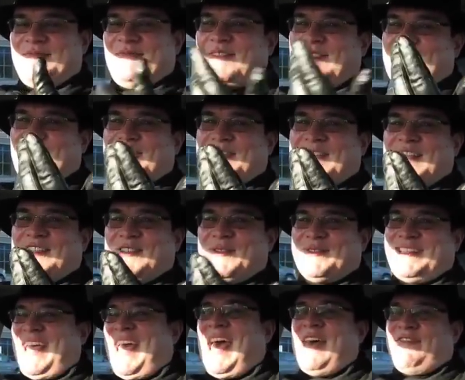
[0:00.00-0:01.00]

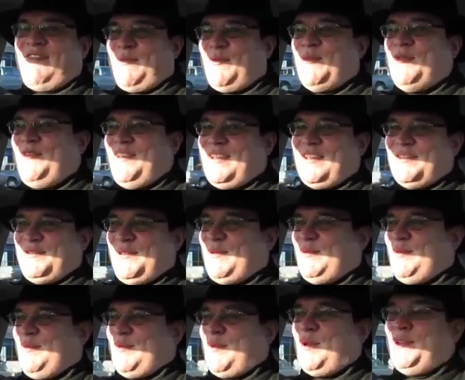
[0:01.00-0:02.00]
It's half a movie because
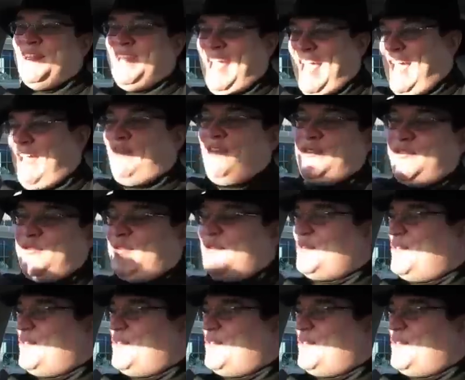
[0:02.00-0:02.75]
we're only halfway through the